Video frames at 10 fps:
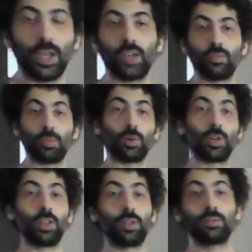Hey
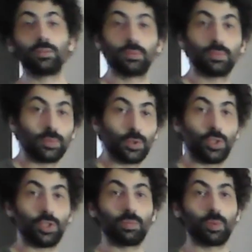everybody,
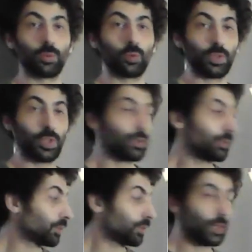Ingenious Baboon here.
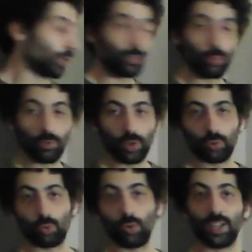We're gonna move on
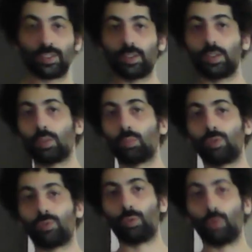to lesson number
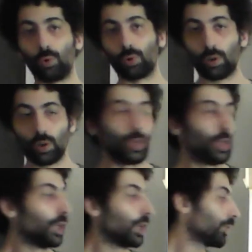4.
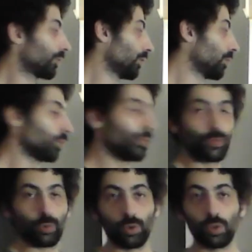Lesson number
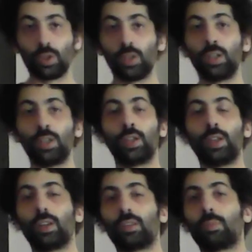4
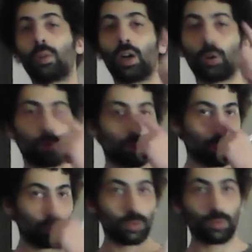is about
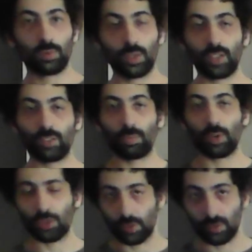
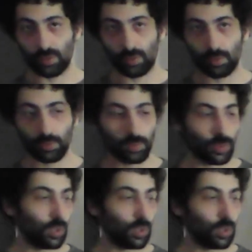expressions.